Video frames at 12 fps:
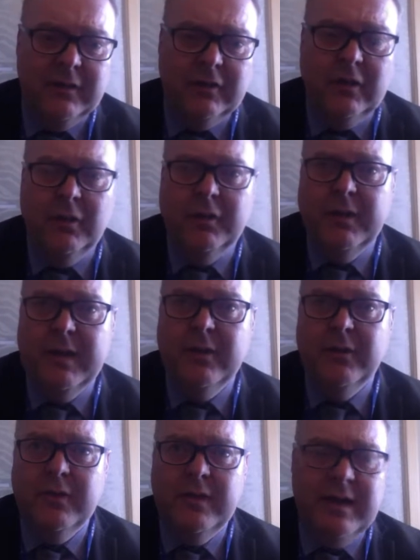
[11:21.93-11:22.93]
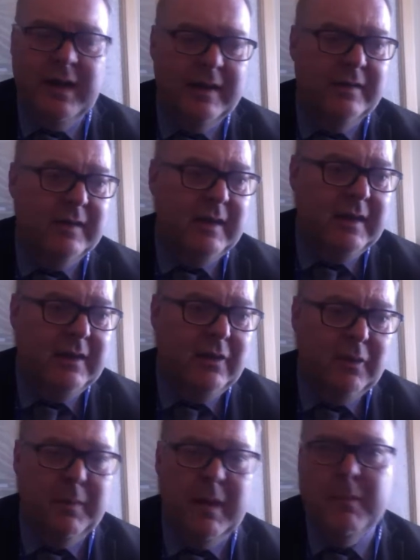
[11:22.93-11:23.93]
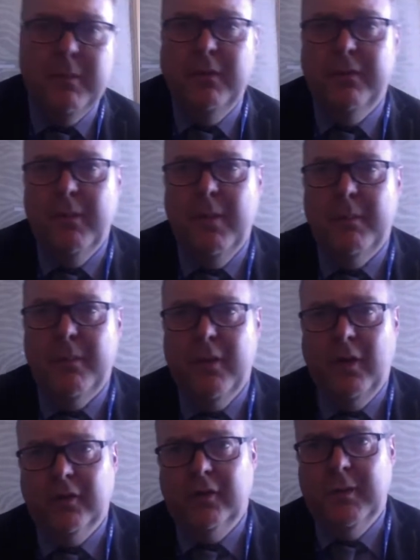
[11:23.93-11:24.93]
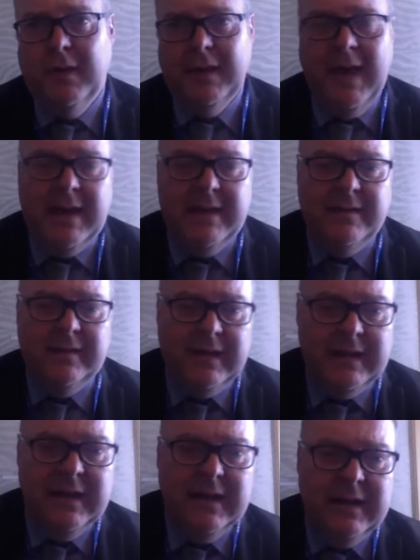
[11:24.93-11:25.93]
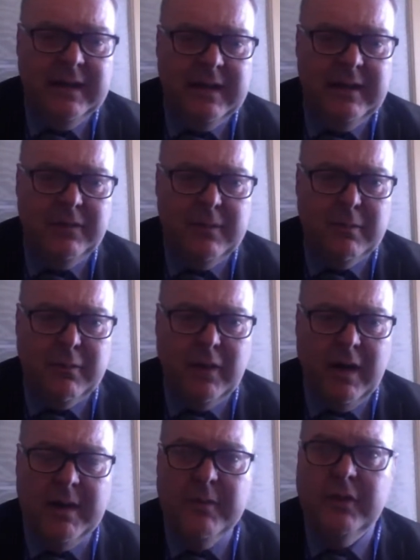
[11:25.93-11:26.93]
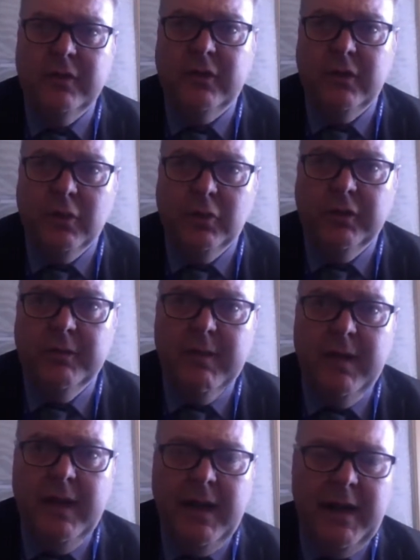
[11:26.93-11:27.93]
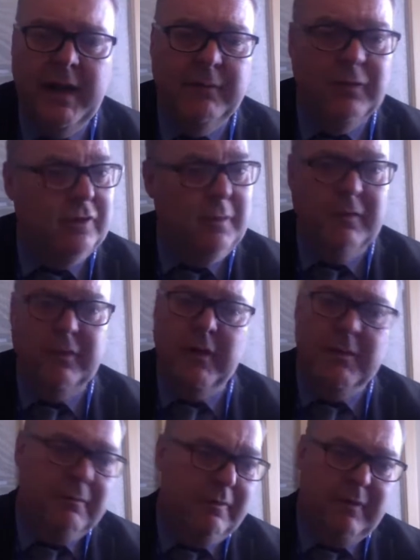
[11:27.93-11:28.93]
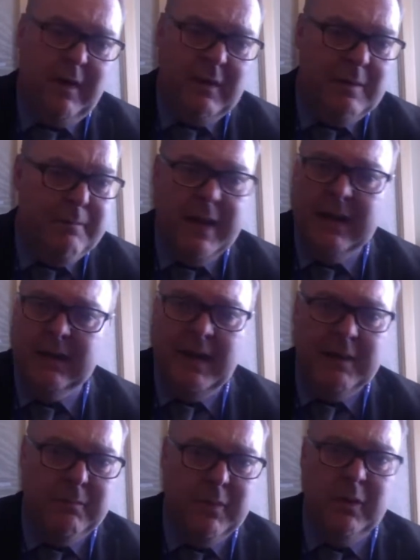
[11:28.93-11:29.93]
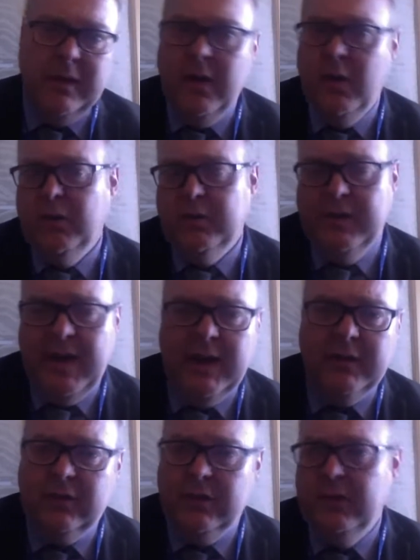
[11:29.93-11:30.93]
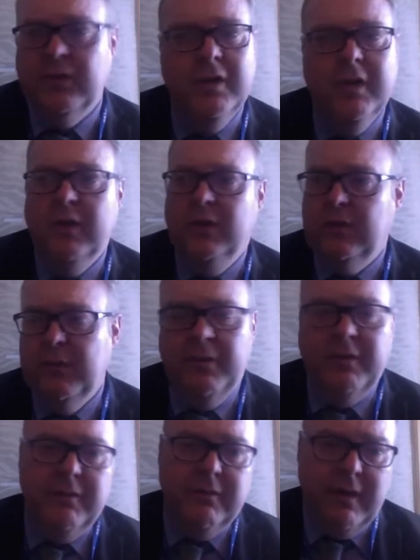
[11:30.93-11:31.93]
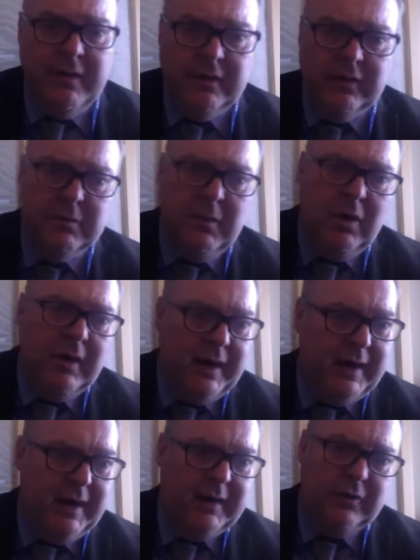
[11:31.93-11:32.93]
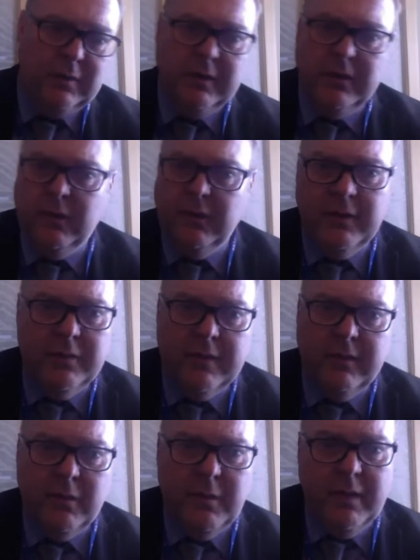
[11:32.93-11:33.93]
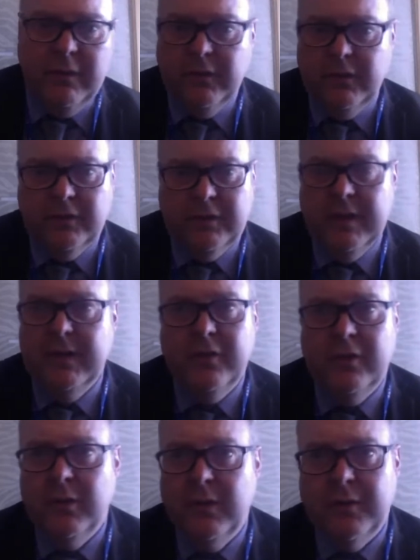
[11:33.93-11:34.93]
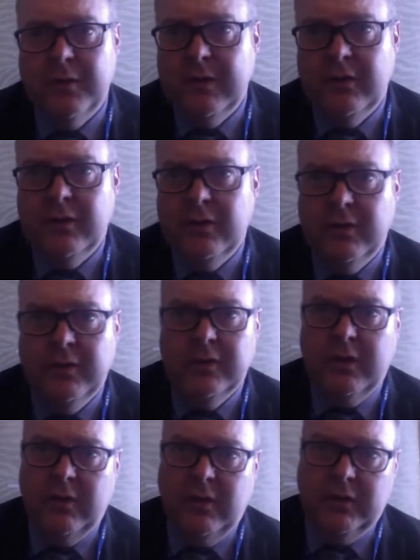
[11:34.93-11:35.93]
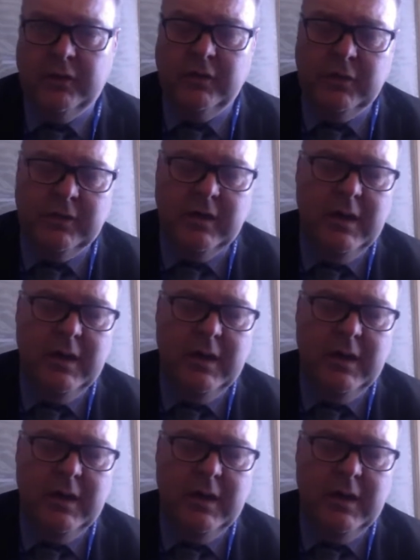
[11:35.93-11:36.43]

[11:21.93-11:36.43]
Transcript: So 319 young people from approximately 18 different primary schools. Some of them very big, like Burley Oaks and Ashlands. Some of them very small, like Asquith over the river, where we're just sending 2 or 3 students across to us.